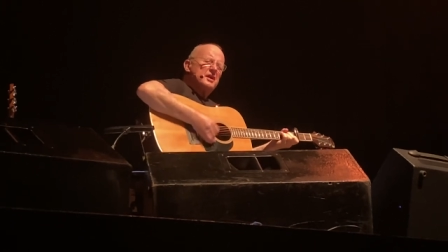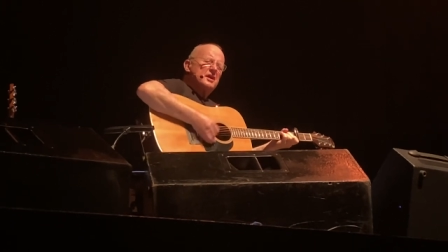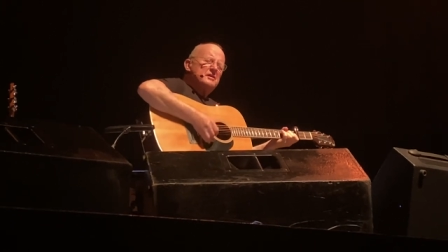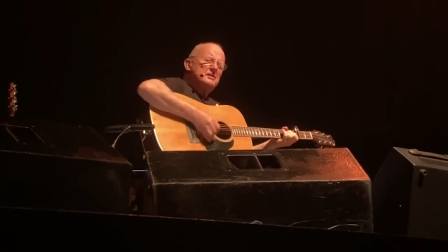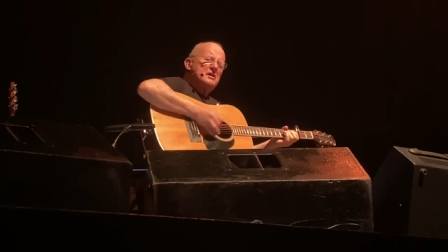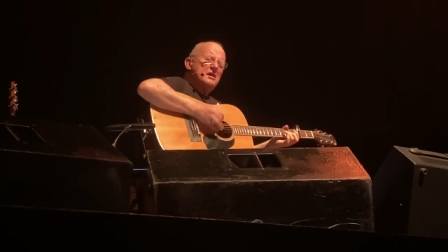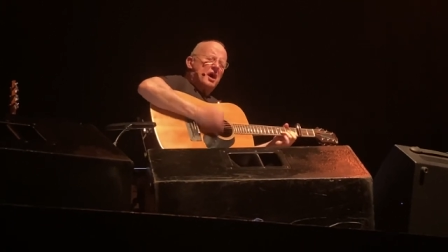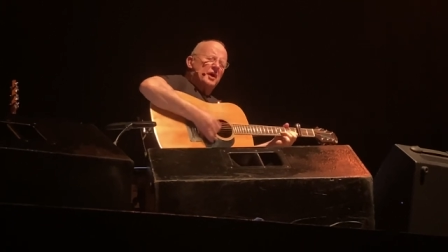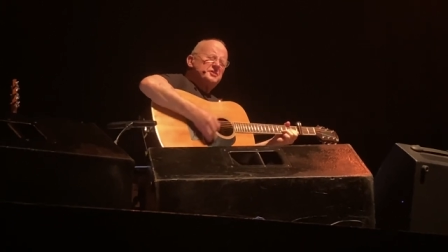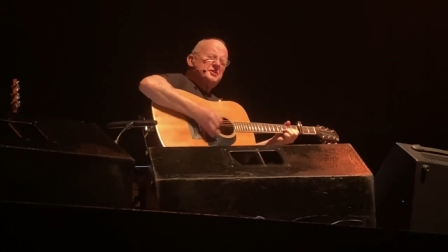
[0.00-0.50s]
in
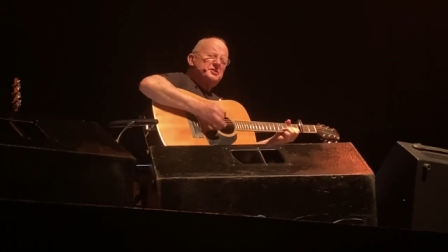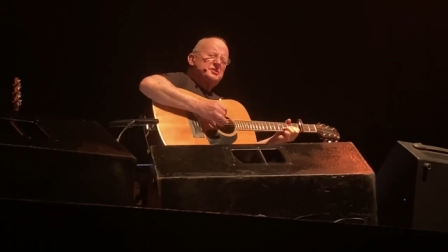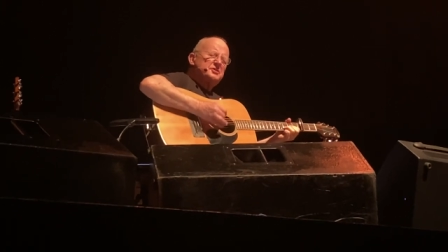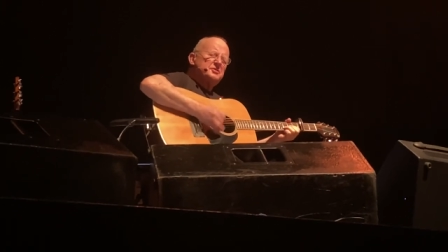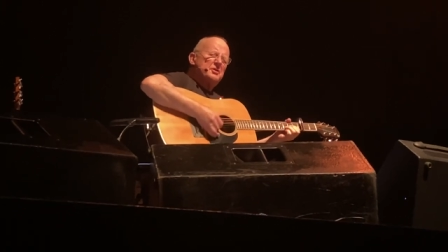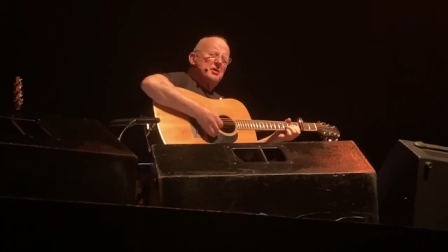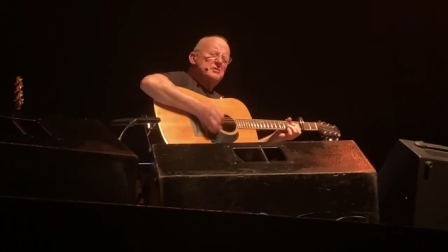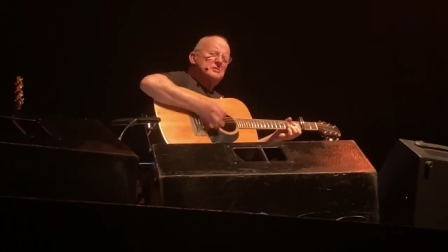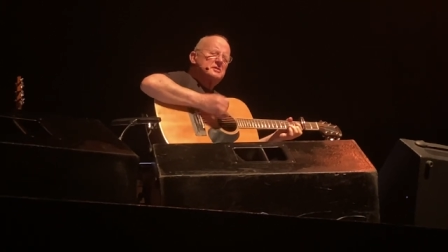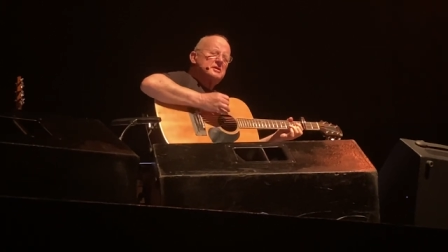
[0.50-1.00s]
a
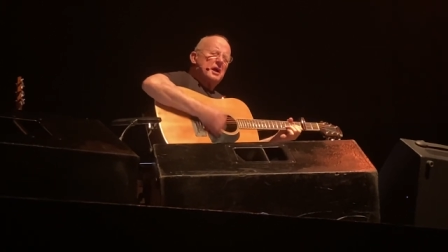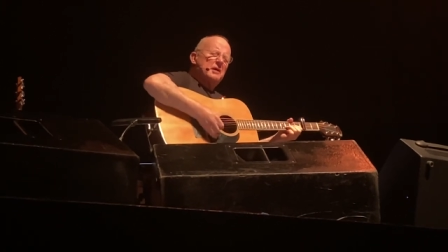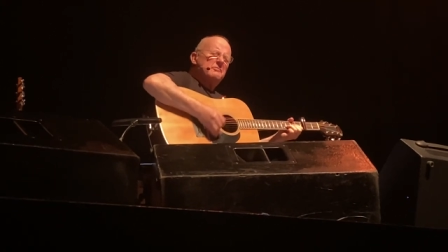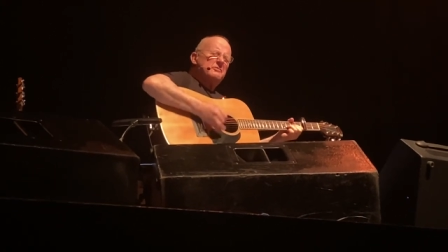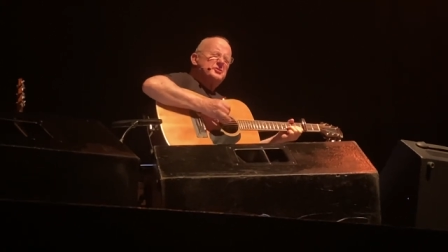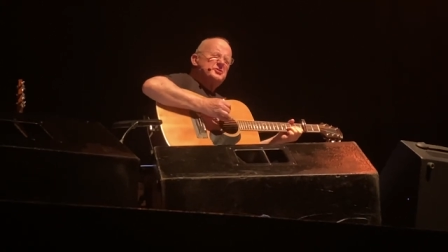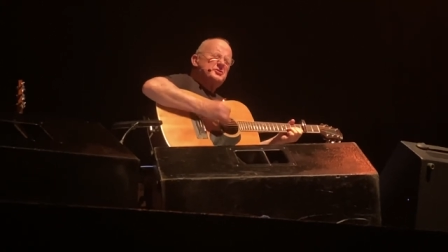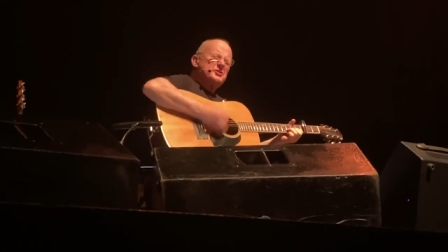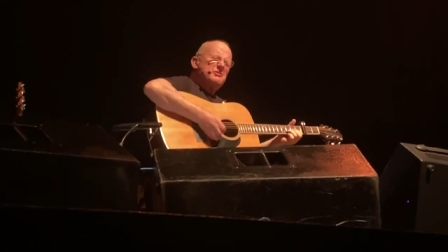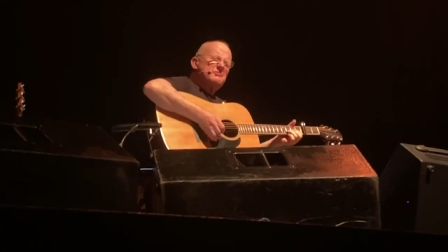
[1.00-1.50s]
horse-drawn
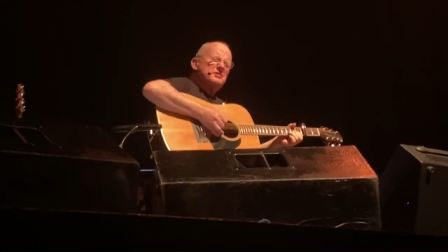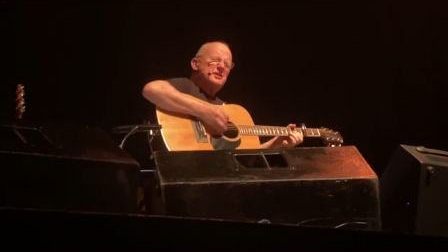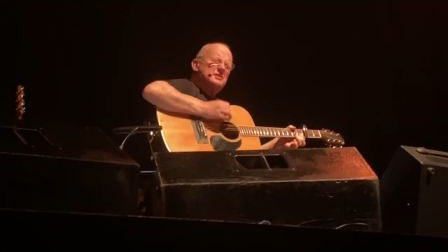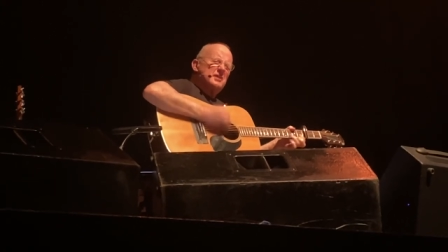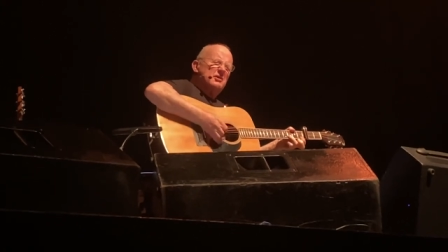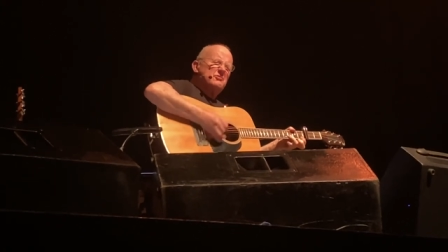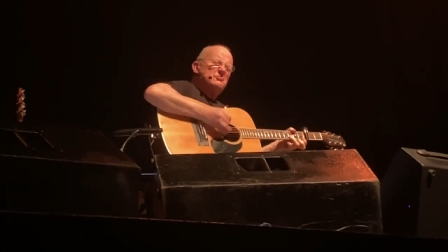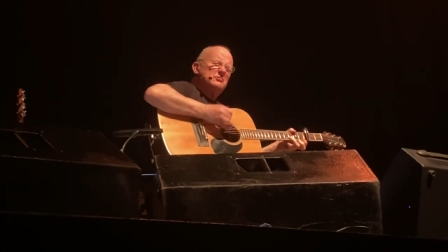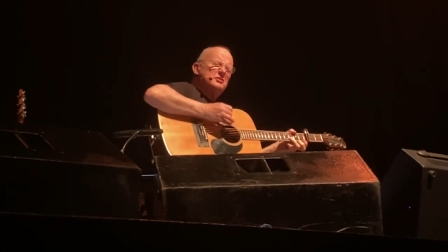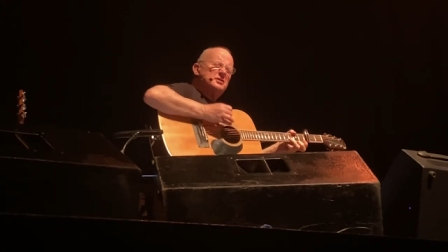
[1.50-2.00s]
carriage down
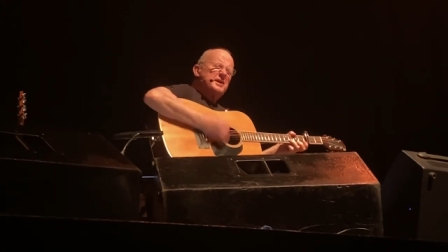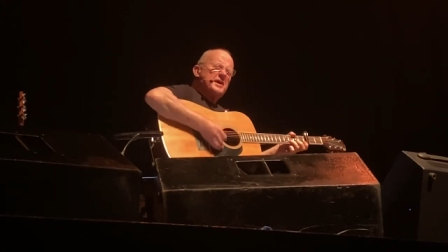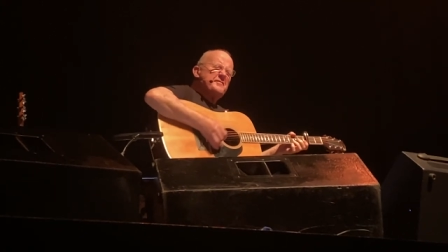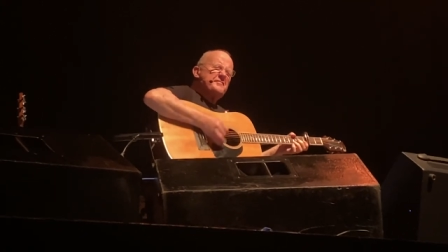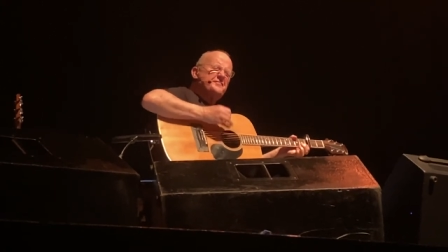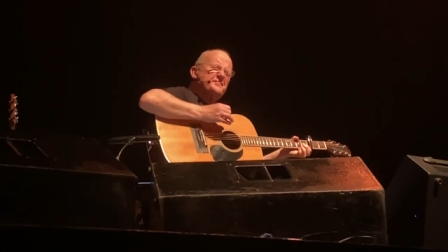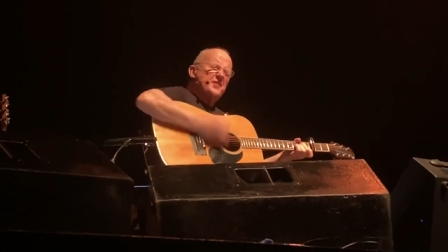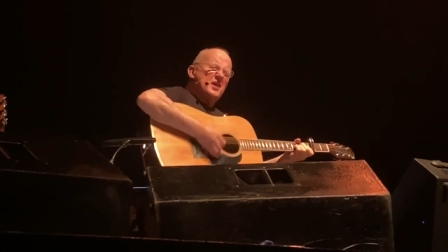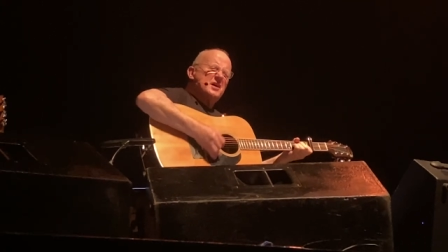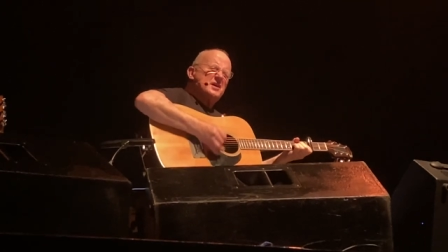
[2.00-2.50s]
the old
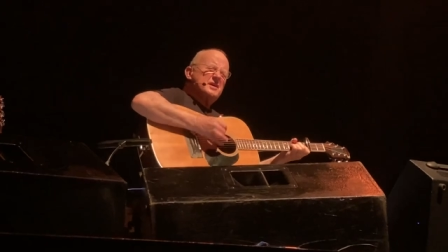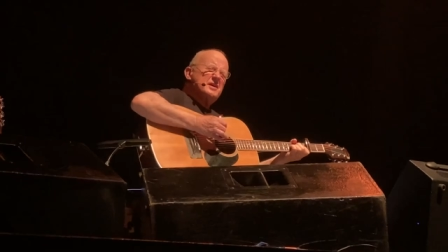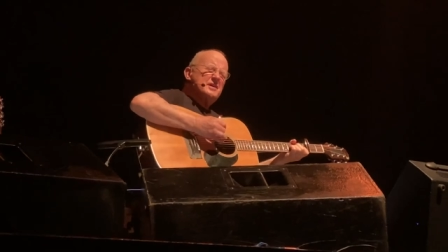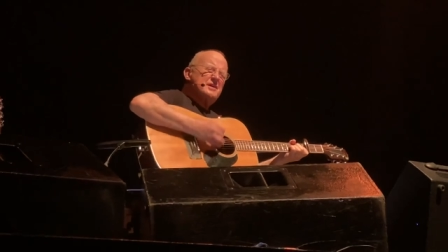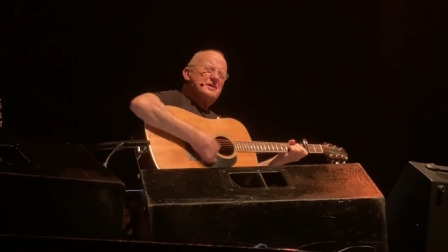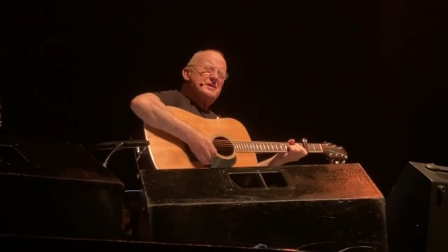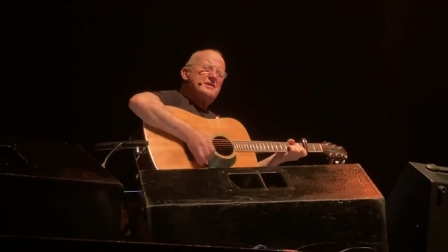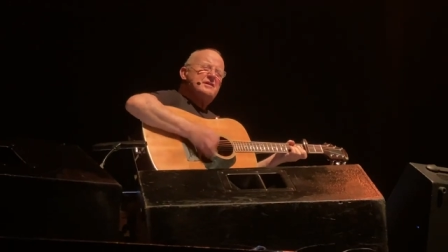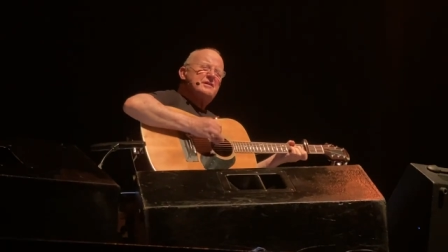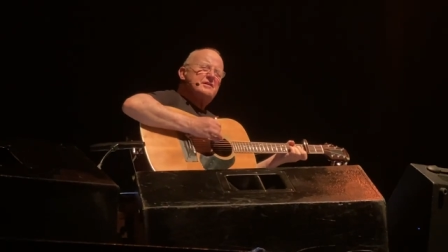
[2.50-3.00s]

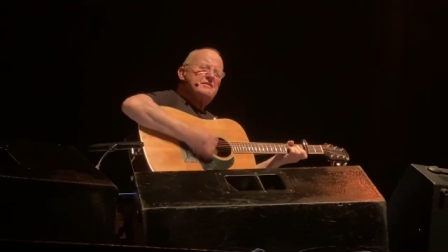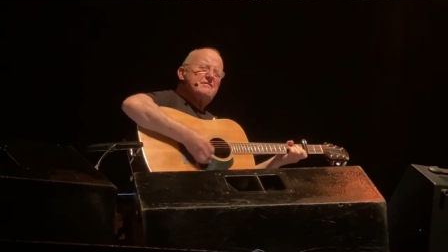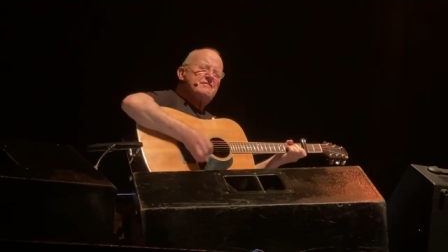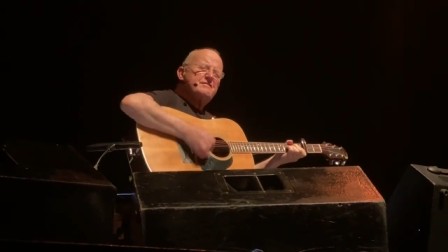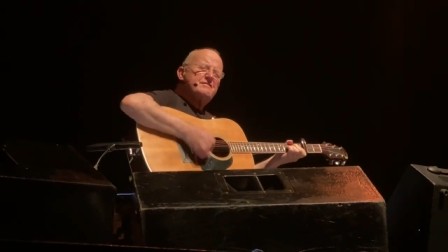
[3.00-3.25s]
divide.